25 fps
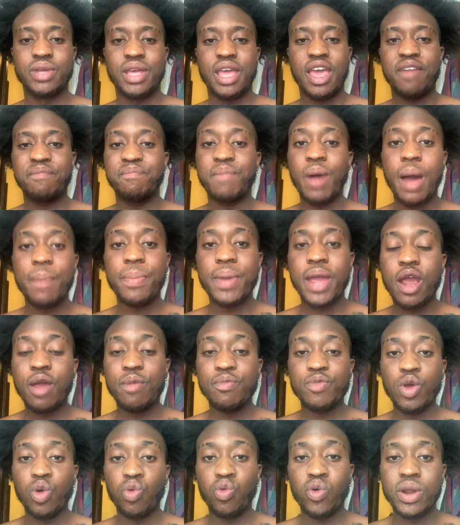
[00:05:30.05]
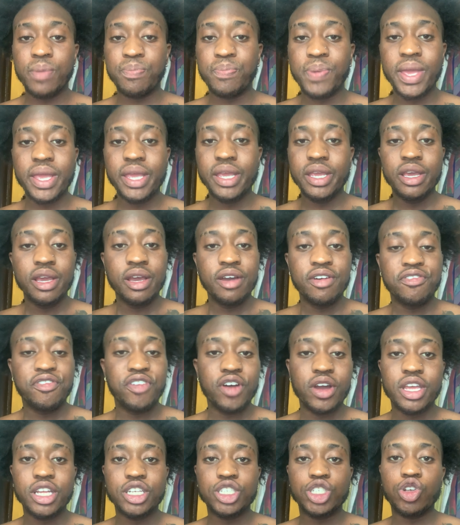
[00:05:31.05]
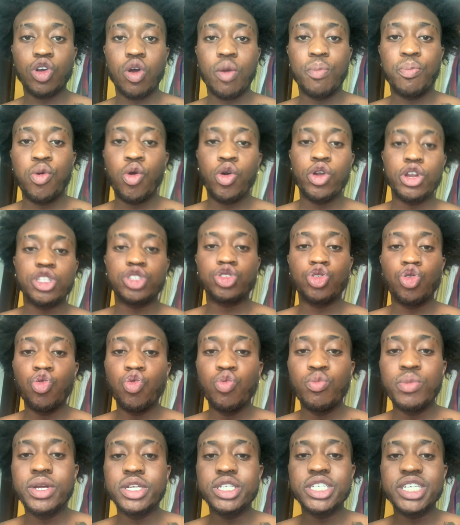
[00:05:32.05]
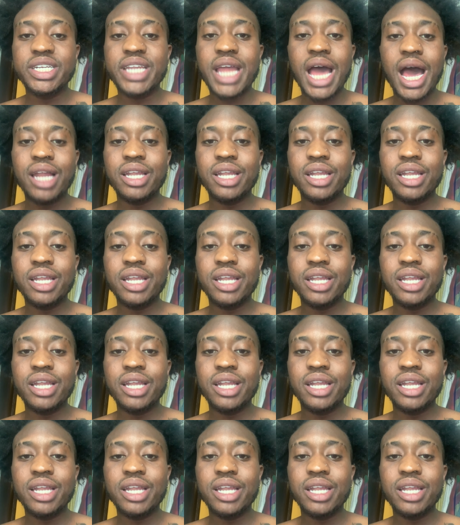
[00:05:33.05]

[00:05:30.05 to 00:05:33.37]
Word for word: And Bob Arum don't want to pay fucking Shawn Porter $2 million,